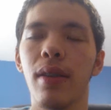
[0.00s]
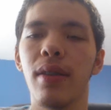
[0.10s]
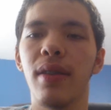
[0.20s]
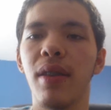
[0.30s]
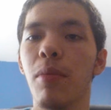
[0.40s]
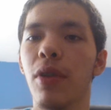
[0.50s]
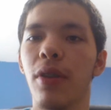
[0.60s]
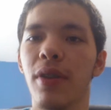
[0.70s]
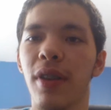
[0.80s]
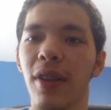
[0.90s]

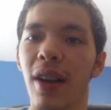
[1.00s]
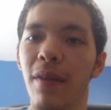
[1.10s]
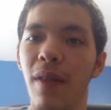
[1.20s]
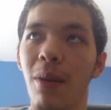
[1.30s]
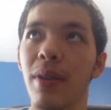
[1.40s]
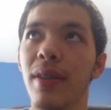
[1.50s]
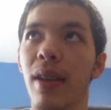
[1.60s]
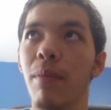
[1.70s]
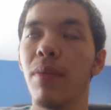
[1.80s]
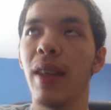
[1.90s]
similar to love. That was
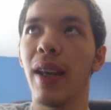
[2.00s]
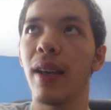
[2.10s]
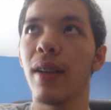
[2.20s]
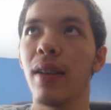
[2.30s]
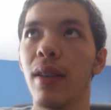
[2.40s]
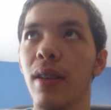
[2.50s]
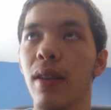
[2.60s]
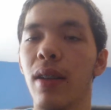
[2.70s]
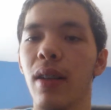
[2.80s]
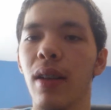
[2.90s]
something.
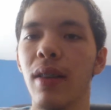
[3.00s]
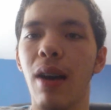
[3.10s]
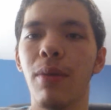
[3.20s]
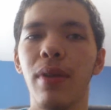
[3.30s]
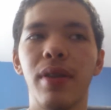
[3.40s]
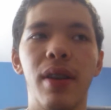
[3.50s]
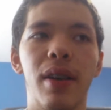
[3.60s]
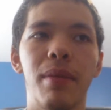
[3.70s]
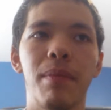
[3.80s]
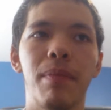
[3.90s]
That was
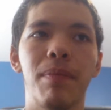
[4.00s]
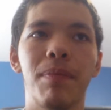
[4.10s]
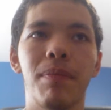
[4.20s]
them